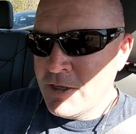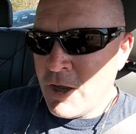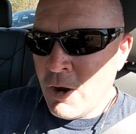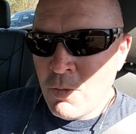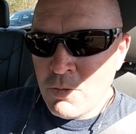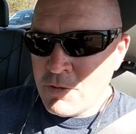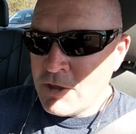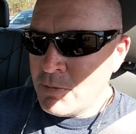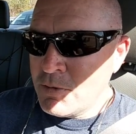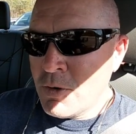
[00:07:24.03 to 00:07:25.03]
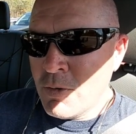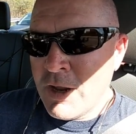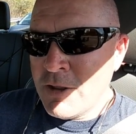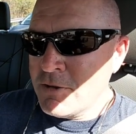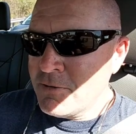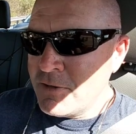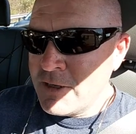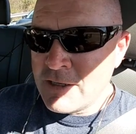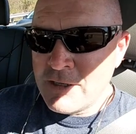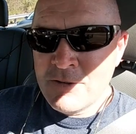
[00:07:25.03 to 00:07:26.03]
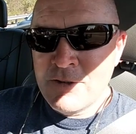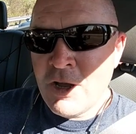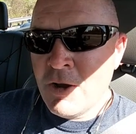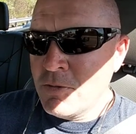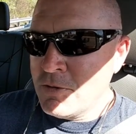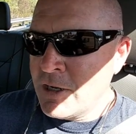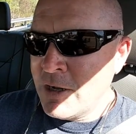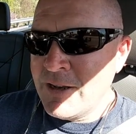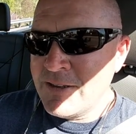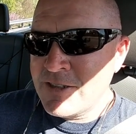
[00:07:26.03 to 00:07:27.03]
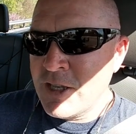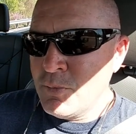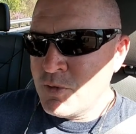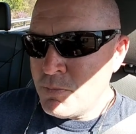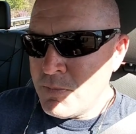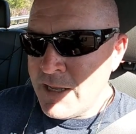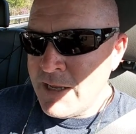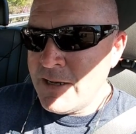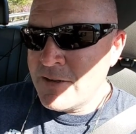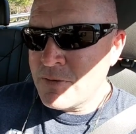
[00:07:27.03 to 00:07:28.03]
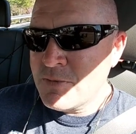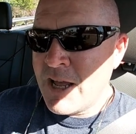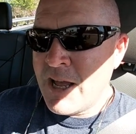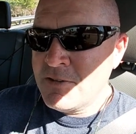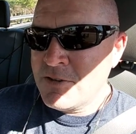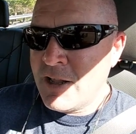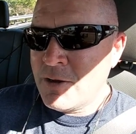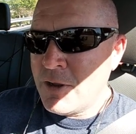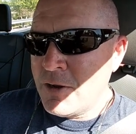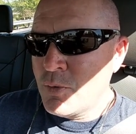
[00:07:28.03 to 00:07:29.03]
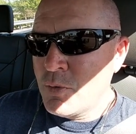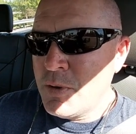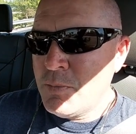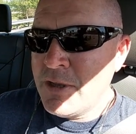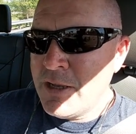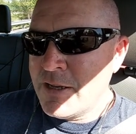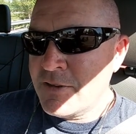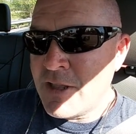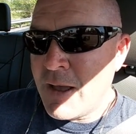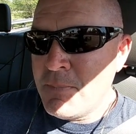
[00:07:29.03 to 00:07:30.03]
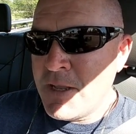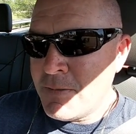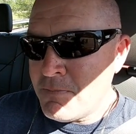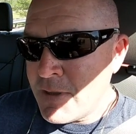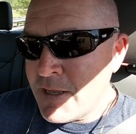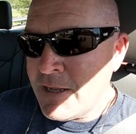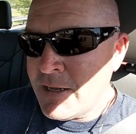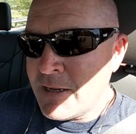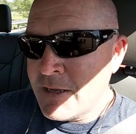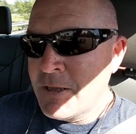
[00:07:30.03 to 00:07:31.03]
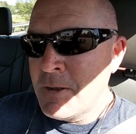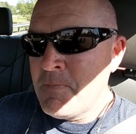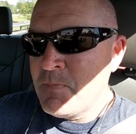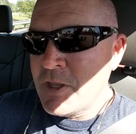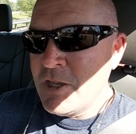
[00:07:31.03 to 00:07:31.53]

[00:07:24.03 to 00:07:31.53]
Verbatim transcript: don't tiptoe around their feelings don't you know and it seems mean sometimes they're like well i don't want to be mean it's not being mean